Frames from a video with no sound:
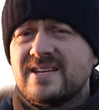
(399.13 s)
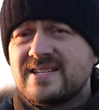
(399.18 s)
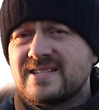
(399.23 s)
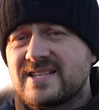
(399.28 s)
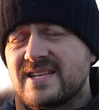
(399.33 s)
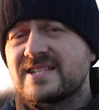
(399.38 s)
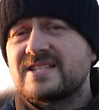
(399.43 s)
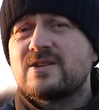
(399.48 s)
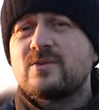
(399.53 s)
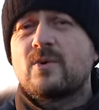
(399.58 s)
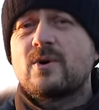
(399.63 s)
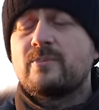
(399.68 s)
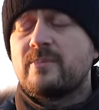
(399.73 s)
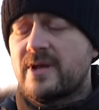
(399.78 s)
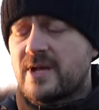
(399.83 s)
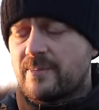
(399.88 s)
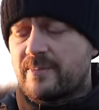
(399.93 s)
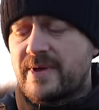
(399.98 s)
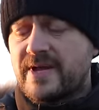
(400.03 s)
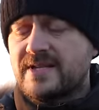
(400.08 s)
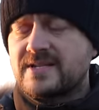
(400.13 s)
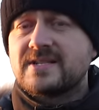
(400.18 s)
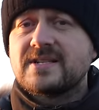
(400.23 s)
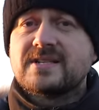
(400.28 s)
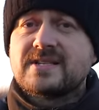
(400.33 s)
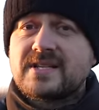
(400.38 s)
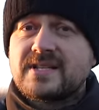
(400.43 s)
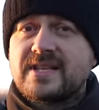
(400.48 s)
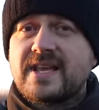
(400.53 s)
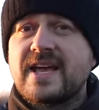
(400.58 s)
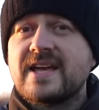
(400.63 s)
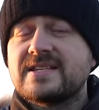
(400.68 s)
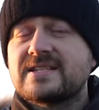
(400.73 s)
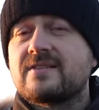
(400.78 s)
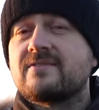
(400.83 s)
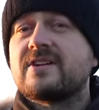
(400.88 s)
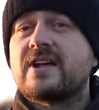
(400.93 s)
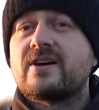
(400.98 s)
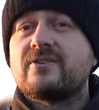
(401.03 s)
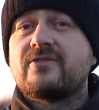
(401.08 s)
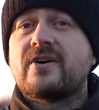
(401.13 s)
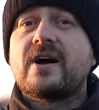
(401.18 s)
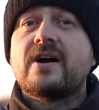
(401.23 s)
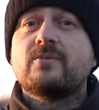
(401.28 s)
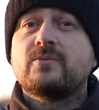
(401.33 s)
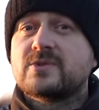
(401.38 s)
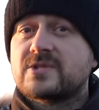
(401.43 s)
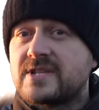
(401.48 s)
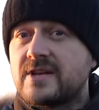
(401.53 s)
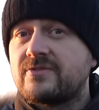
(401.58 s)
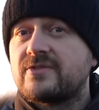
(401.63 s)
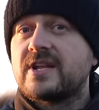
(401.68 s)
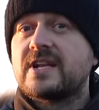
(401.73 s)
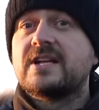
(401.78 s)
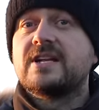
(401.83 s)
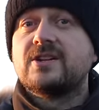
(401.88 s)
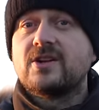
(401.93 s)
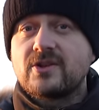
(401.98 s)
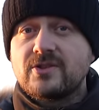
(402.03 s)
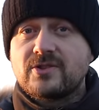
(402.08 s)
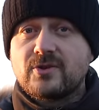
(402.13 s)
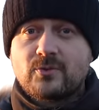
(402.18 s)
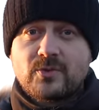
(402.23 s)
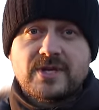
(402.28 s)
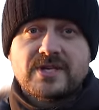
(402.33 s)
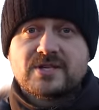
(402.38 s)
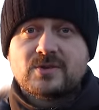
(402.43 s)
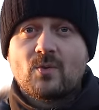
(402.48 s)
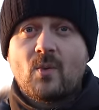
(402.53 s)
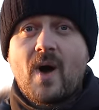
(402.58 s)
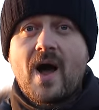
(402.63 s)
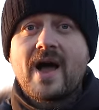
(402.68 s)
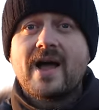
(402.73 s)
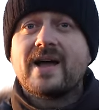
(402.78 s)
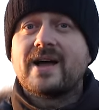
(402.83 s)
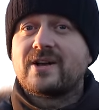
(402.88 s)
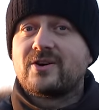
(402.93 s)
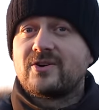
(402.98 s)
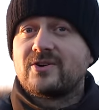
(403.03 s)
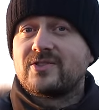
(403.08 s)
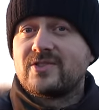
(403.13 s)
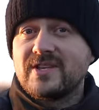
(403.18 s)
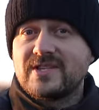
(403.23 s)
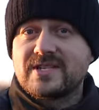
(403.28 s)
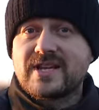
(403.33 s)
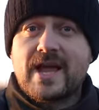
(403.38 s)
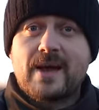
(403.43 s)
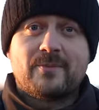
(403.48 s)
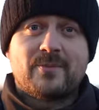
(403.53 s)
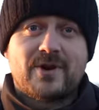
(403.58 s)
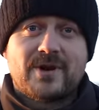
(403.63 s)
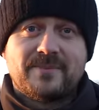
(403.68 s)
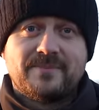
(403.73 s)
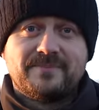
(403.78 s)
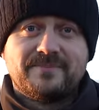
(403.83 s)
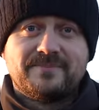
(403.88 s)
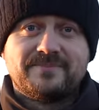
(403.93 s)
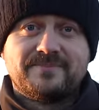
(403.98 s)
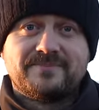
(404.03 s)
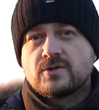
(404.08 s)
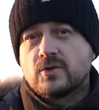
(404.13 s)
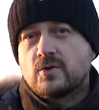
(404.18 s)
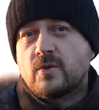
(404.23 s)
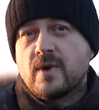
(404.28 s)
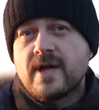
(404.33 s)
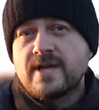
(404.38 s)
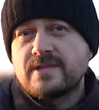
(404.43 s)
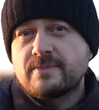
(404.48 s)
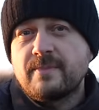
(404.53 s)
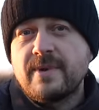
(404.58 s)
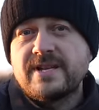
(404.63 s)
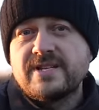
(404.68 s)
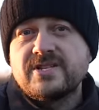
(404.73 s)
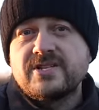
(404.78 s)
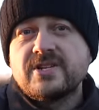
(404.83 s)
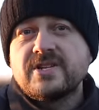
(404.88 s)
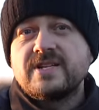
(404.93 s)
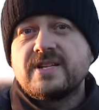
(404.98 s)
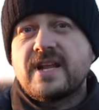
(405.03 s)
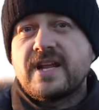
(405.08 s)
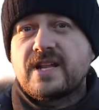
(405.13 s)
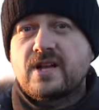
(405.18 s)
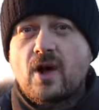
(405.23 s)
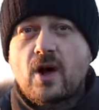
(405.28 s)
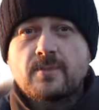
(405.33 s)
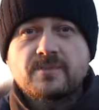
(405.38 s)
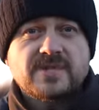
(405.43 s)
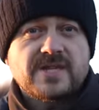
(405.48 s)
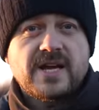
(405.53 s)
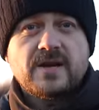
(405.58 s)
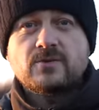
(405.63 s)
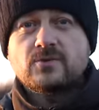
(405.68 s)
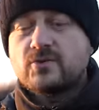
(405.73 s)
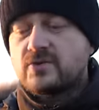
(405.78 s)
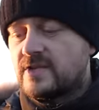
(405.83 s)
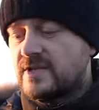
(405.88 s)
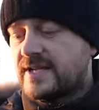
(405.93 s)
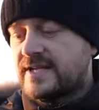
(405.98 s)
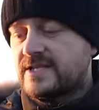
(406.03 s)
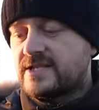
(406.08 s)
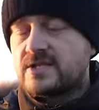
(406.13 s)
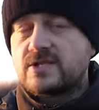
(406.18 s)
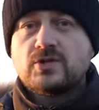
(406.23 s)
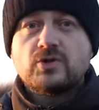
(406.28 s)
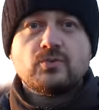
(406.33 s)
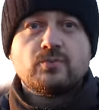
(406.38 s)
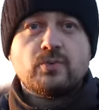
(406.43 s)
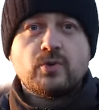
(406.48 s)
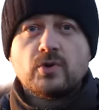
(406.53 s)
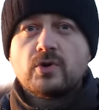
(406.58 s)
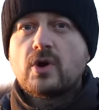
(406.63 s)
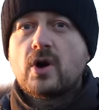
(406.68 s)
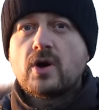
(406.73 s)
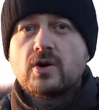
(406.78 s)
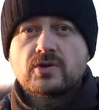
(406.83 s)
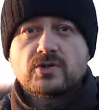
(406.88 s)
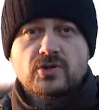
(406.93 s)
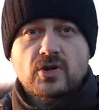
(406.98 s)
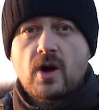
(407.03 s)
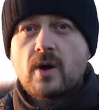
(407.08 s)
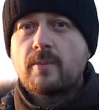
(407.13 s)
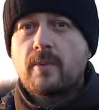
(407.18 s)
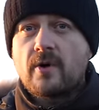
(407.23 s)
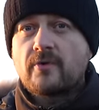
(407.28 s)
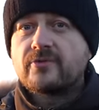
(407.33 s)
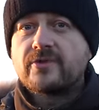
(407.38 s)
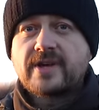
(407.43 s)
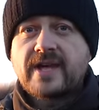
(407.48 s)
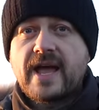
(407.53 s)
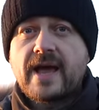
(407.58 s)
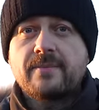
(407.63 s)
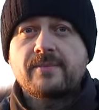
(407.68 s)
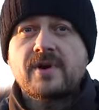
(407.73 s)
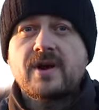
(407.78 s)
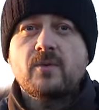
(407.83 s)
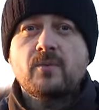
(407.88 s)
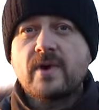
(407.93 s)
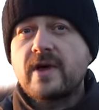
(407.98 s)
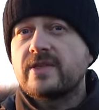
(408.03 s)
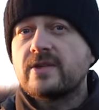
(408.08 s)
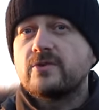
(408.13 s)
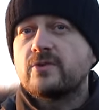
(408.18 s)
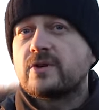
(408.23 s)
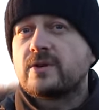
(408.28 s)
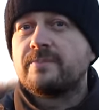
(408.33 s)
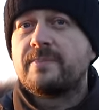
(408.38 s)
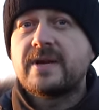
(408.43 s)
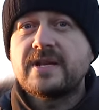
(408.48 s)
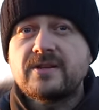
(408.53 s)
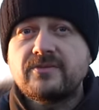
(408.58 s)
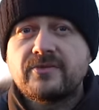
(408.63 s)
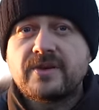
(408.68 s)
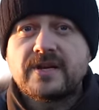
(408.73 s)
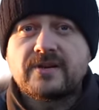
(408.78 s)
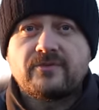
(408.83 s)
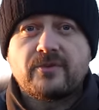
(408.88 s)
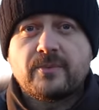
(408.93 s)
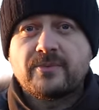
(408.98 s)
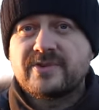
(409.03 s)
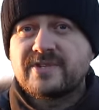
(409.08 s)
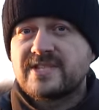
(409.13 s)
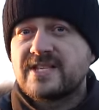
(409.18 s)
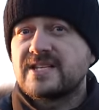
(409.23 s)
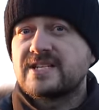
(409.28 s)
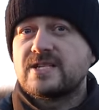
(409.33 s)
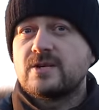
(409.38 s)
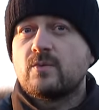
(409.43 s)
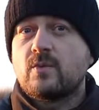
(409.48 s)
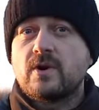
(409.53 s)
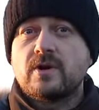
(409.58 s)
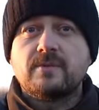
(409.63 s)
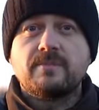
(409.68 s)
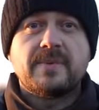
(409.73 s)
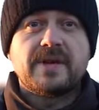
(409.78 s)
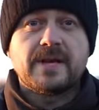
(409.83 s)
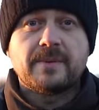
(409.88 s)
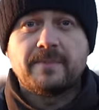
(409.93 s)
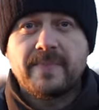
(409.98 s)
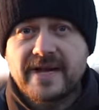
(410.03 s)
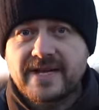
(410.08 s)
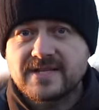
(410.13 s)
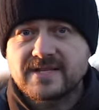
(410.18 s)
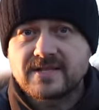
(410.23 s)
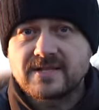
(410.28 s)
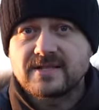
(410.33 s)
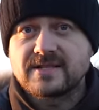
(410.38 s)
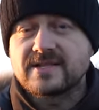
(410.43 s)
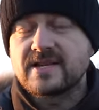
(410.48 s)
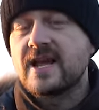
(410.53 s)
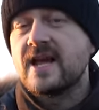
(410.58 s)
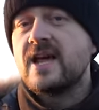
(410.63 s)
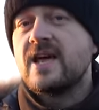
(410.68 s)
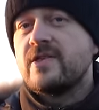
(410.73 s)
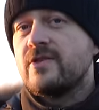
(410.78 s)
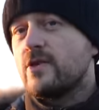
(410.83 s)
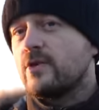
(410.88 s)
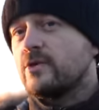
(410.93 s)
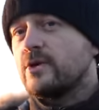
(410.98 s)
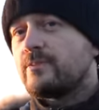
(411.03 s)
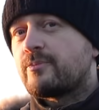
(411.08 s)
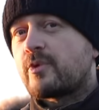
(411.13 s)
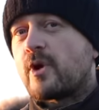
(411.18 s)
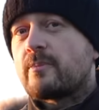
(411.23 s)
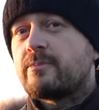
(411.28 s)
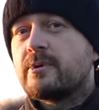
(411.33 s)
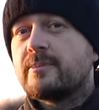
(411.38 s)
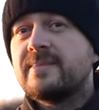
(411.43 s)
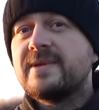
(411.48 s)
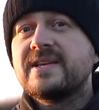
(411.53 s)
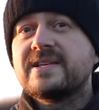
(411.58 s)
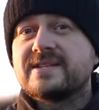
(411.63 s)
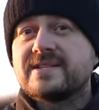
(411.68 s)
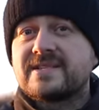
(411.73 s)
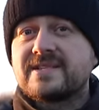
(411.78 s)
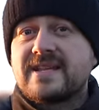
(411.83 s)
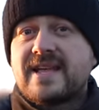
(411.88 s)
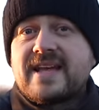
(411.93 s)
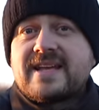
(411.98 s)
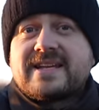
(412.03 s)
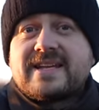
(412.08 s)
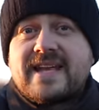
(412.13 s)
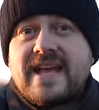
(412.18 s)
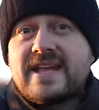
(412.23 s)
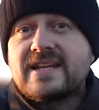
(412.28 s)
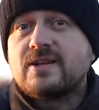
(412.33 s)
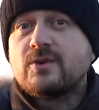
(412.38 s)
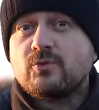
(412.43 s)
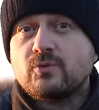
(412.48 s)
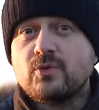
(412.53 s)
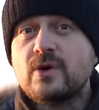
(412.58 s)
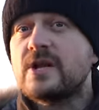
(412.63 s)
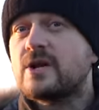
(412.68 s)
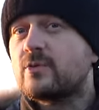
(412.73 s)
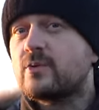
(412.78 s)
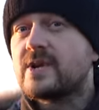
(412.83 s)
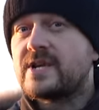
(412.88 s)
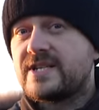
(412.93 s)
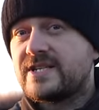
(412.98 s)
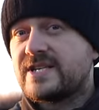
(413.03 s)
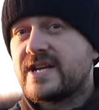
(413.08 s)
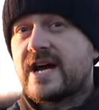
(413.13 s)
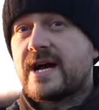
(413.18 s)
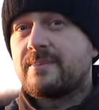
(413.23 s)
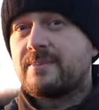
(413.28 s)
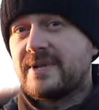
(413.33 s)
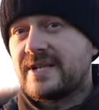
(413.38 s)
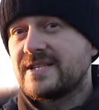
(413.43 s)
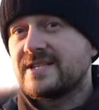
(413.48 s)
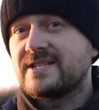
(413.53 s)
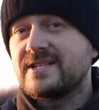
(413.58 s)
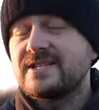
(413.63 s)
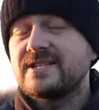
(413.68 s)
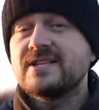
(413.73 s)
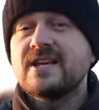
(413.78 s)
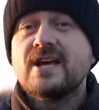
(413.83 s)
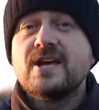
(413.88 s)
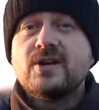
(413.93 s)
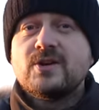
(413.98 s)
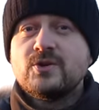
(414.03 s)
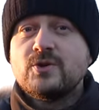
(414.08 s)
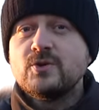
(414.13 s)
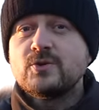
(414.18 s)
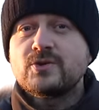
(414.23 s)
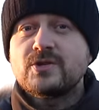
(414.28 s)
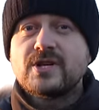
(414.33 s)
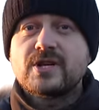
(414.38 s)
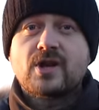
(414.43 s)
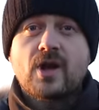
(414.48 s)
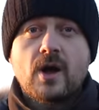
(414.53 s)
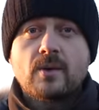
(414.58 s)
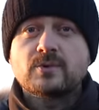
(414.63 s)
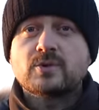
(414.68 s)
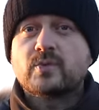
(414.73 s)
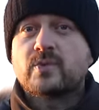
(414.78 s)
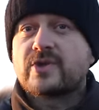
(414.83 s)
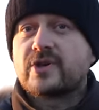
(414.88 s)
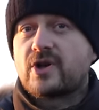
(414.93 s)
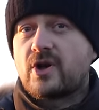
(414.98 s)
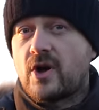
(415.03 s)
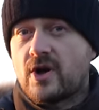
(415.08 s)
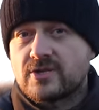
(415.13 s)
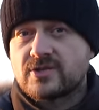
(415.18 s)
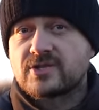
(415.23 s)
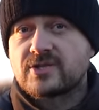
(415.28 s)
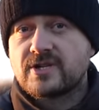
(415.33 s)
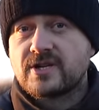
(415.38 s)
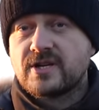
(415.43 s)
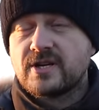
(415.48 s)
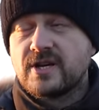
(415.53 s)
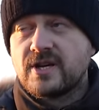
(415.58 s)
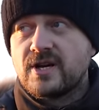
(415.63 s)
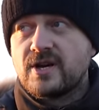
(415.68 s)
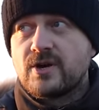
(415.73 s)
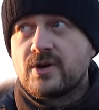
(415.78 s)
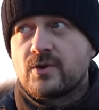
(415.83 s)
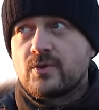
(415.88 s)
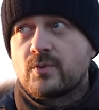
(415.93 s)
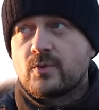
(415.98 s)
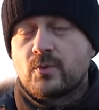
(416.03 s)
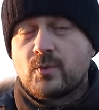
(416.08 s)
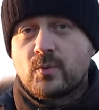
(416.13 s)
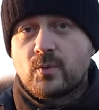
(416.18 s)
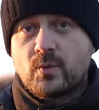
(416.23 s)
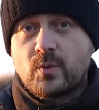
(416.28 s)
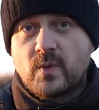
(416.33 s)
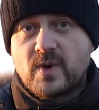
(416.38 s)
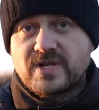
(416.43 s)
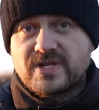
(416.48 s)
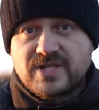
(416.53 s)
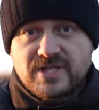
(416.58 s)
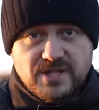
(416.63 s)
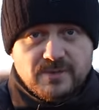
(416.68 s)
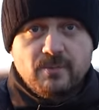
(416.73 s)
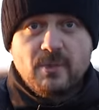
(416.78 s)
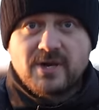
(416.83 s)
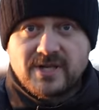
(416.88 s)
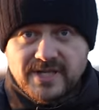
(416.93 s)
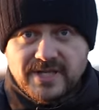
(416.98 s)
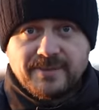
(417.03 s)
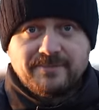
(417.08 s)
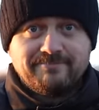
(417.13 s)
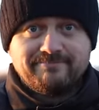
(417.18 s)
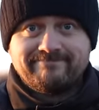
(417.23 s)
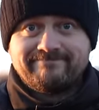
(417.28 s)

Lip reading: 61 megapixels in the A7R5 was definitely not the reason why I got this camera. So, as mentioned, it comes down to the lenses you put on top of the camera whether you can benefit from the 61 megapixels. The only problem is that getting really, really sharp lenses usually comes with a cost, which is money.